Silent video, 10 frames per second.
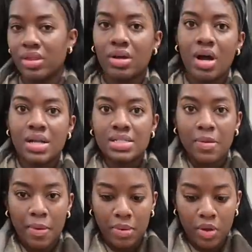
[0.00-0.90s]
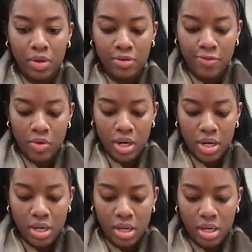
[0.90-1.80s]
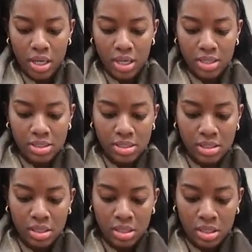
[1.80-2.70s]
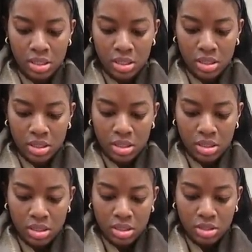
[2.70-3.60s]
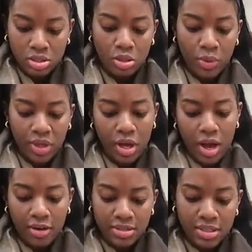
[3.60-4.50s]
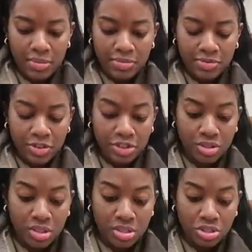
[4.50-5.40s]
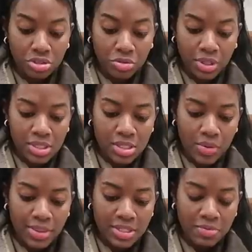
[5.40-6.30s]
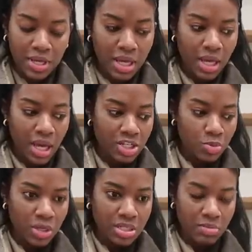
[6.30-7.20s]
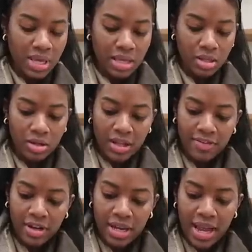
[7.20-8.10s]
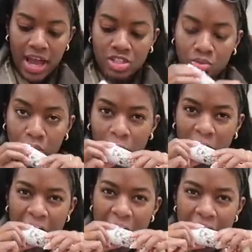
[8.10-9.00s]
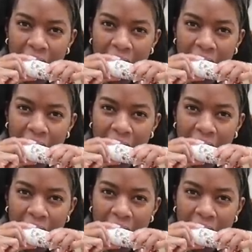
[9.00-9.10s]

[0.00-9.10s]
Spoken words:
the concept I'm going for is. Don't know what the concept for the shoot is going to be. I just wanted to make it look like very casual